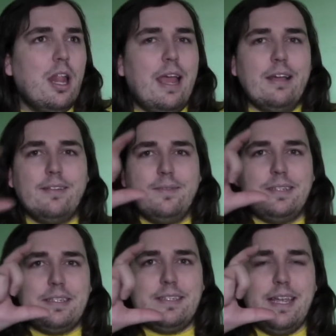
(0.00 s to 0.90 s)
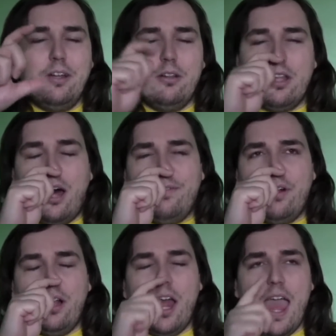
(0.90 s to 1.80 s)
Like, it was a single
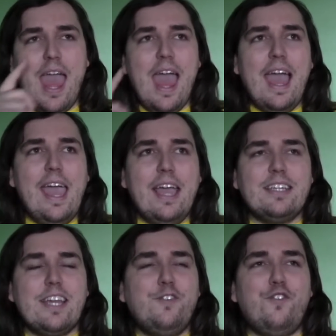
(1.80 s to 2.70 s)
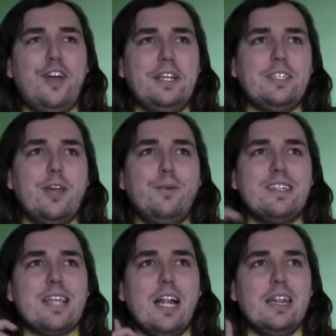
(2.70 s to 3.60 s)
novel, and in French it
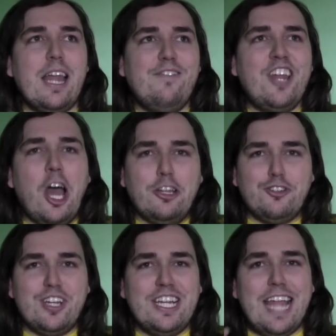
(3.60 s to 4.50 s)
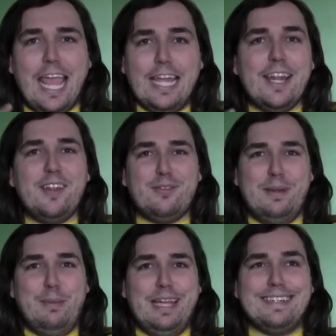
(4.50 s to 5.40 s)
was
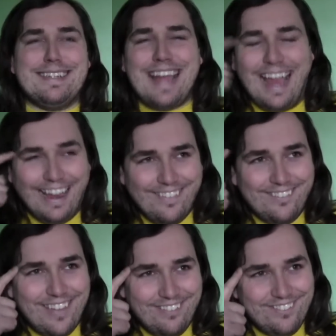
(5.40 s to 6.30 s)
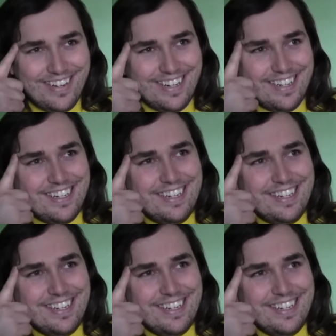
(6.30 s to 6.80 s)
1,183 pages. I remember.